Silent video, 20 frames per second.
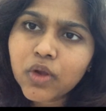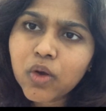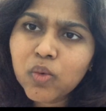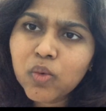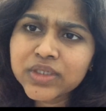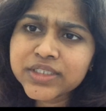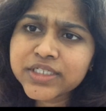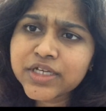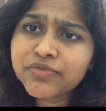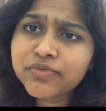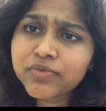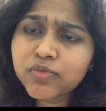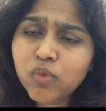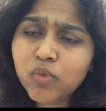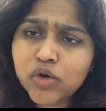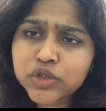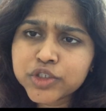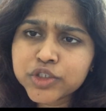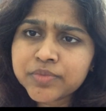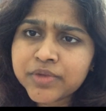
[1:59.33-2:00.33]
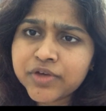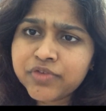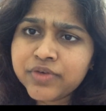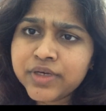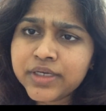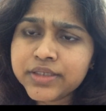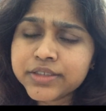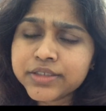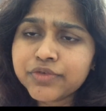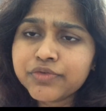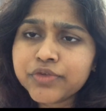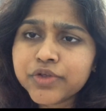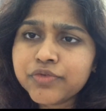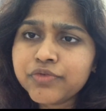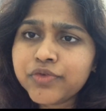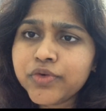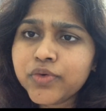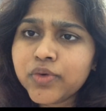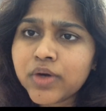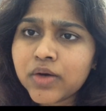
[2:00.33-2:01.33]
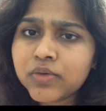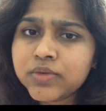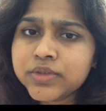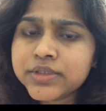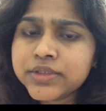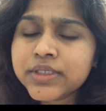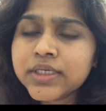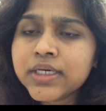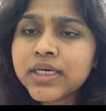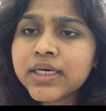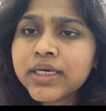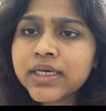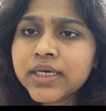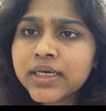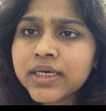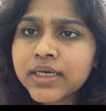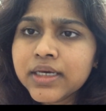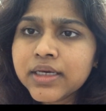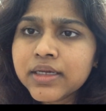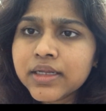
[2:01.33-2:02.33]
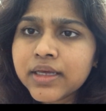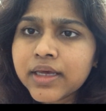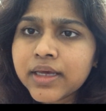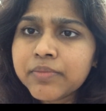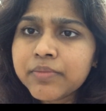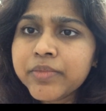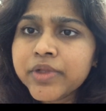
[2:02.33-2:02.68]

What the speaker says: once I've washed my face after a few hours, and